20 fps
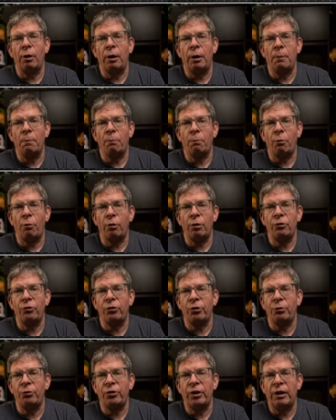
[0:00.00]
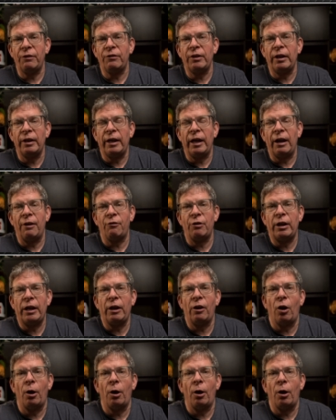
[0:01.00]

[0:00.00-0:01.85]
importance of safety in everyday